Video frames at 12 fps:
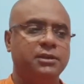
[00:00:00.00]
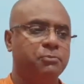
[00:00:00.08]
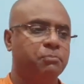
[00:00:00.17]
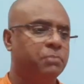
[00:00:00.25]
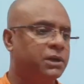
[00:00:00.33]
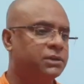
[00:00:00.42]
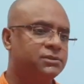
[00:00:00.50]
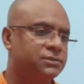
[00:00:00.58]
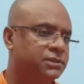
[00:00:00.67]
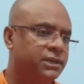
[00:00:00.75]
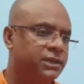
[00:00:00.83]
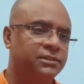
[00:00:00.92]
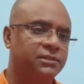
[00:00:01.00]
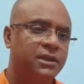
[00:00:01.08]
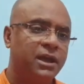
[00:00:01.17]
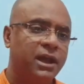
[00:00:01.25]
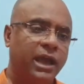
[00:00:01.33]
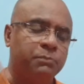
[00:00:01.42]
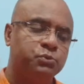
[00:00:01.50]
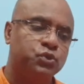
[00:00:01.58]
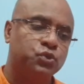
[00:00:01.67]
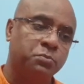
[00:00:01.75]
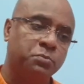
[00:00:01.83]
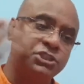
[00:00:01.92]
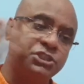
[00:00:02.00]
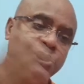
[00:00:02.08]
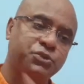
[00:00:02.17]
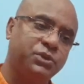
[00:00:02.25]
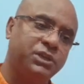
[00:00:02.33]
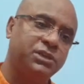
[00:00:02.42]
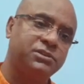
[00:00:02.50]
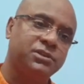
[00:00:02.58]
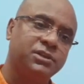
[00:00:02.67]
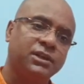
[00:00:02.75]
But then I'm so much into it